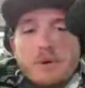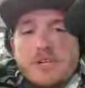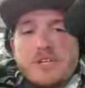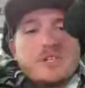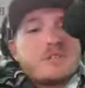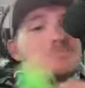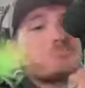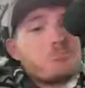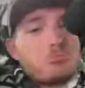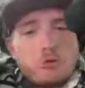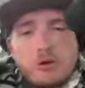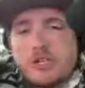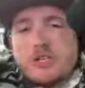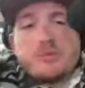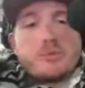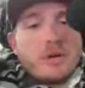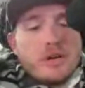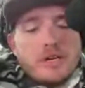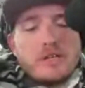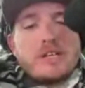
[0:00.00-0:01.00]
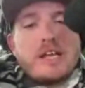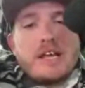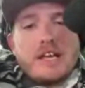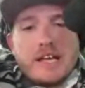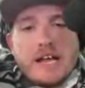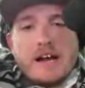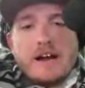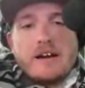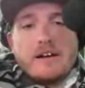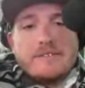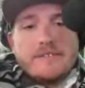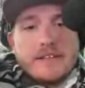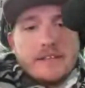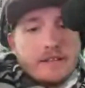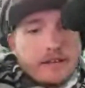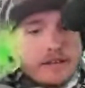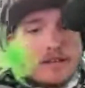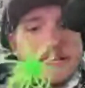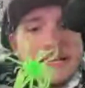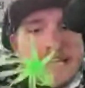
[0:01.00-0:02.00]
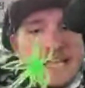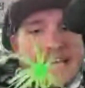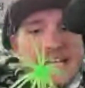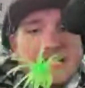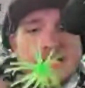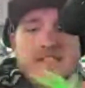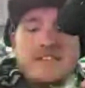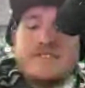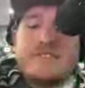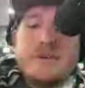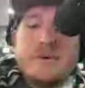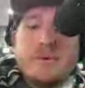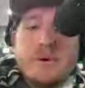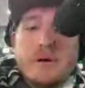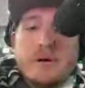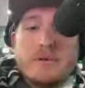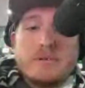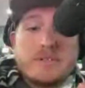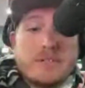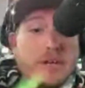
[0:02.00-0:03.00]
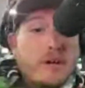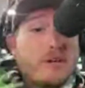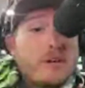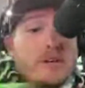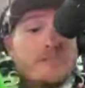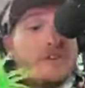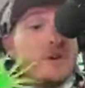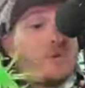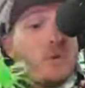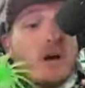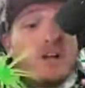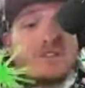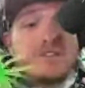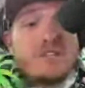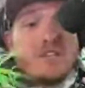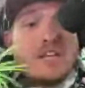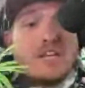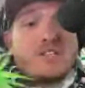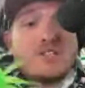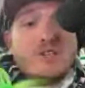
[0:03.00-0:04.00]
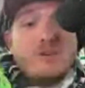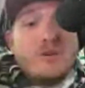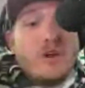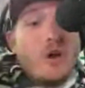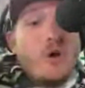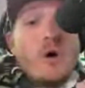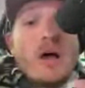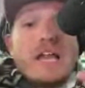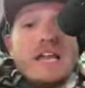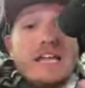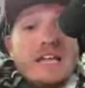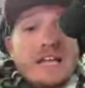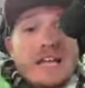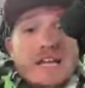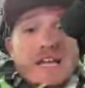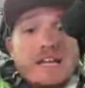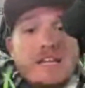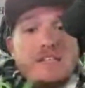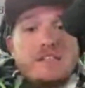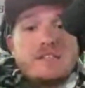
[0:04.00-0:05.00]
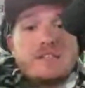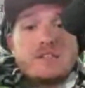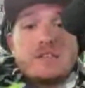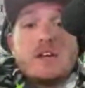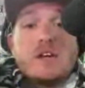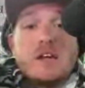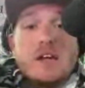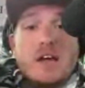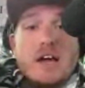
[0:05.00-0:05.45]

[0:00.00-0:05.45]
We just want to take care of the kids, if you will. So if you're watching this, any kids